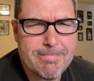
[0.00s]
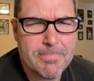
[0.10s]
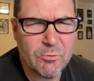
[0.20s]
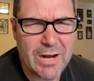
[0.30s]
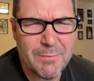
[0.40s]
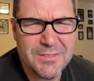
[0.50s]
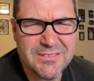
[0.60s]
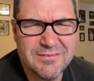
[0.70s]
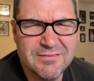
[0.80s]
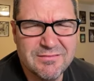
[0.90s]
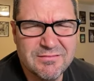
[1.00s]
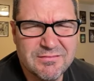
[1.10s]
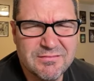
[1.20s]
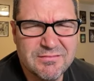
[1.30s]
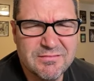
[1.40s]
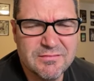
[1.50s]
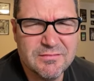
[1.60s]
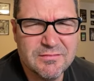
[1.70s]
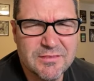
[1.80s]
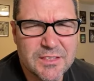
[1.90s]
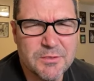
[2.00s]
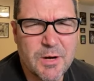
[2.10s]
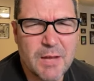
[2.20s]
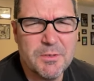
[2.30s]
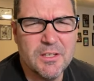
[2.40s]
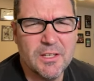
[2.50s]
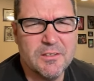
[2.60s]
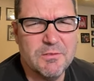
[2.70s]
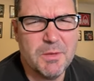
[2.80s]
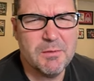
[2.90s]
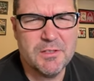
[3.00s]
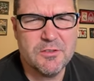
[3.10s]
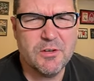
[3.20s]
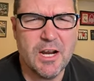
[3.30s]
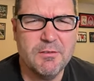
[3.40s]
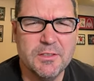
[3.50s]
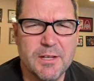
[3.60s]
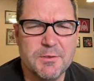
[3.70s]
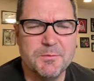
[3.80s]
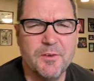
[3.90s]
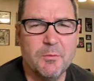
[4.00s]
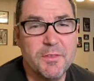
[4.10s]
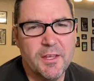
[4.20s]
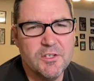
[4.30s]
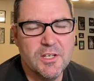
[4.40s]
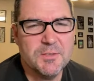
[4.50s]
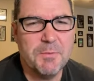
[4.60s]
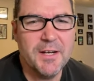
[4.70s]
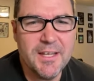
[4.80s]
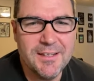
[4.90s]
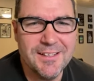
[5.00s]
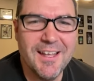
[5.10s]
Robin? Because Robin, you like maybe get to travel and have some fun with it, and she has money.